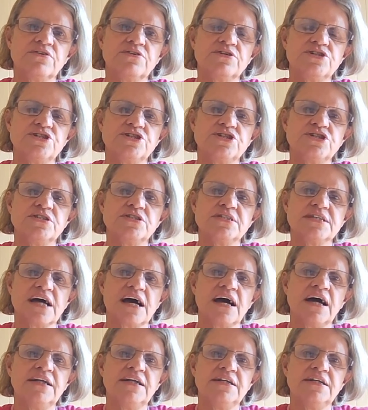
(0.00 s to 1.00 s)
Christian
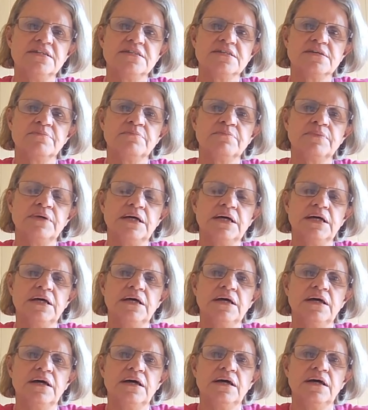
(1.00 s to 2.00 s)
Zionism
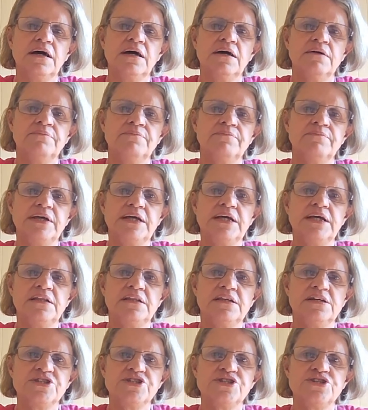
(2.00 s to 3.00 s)
um,
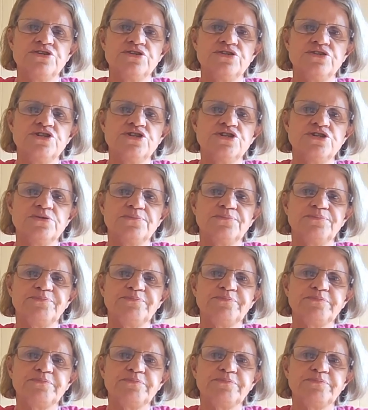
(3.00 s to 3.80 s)
in the church.